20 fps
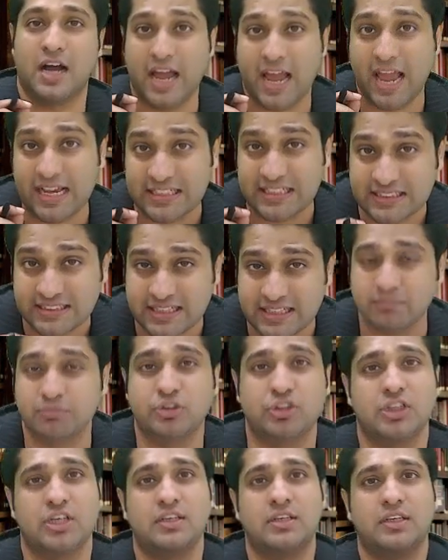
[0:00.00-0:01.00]

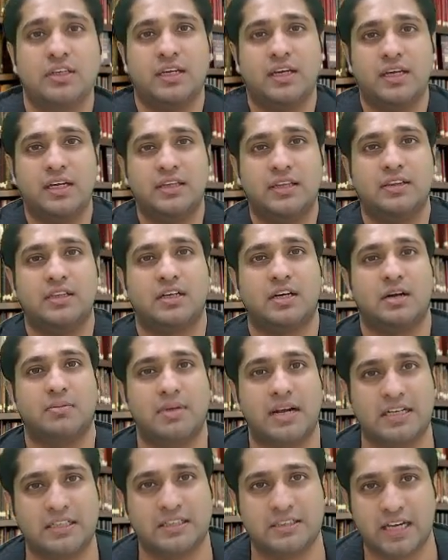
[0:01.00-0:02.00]
exemption in the
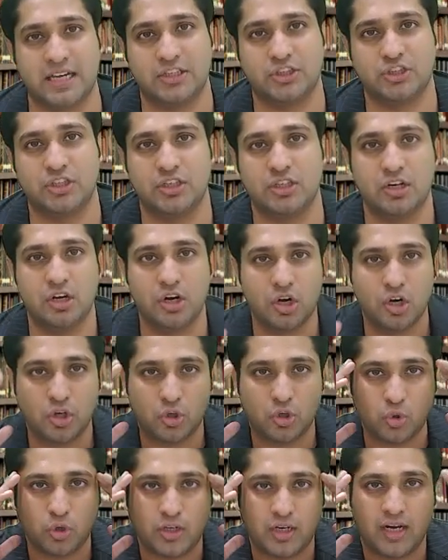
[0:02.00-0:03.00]
comment section
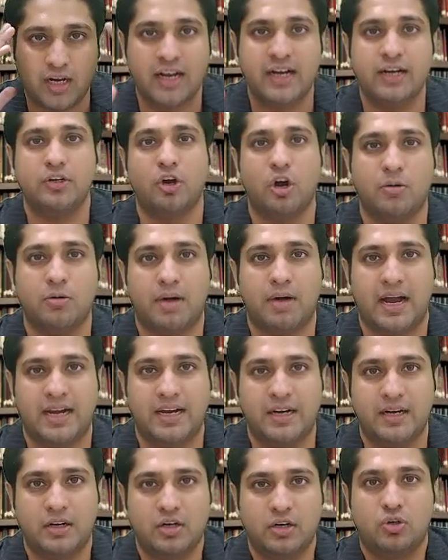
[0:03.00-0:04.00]
to train your
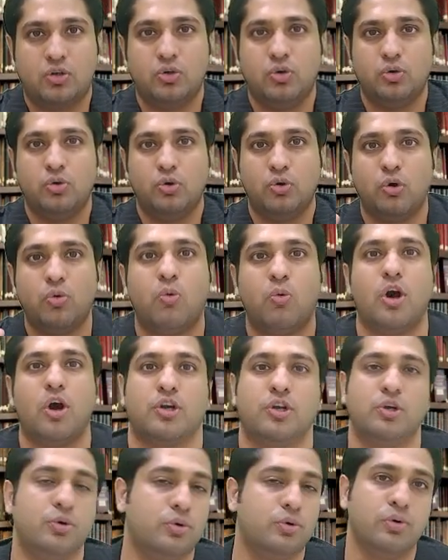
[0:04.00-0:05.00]
mind to know
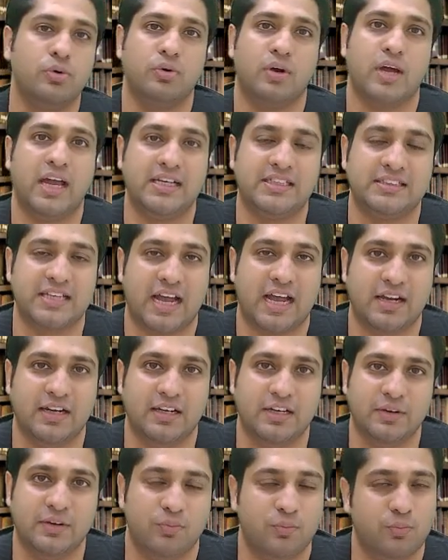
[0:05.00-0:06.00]
what you
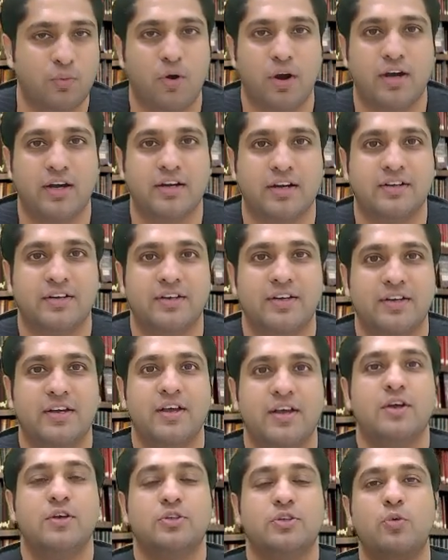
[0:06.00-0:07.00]
exactly want.
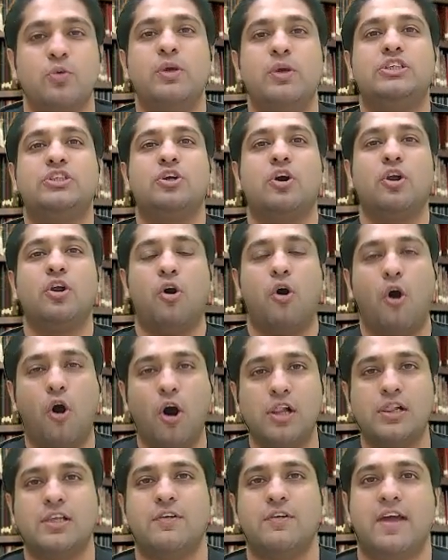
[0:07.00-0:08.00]
So wish you
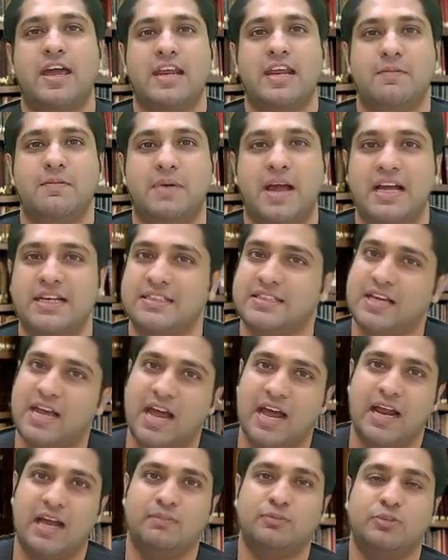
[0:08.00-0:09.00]
all the very best
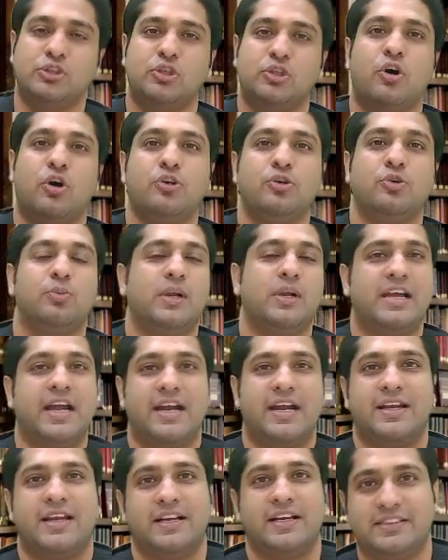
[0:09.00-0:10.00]
and I'm sure you will
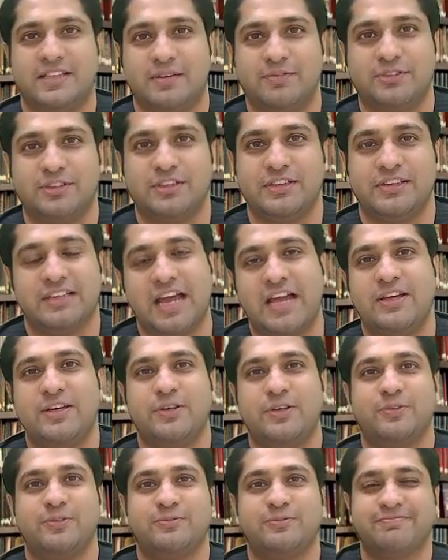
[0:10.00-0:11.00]
get an exemption. Thank
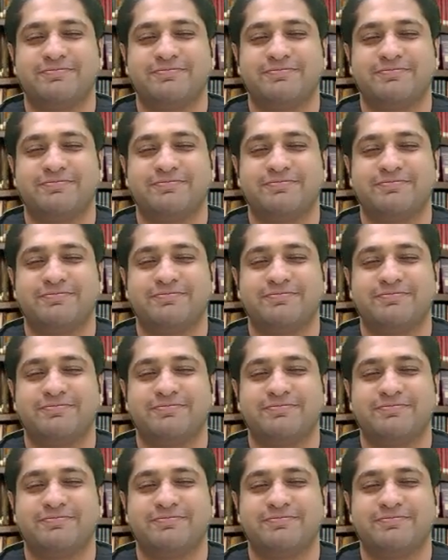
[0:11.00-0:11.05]
you.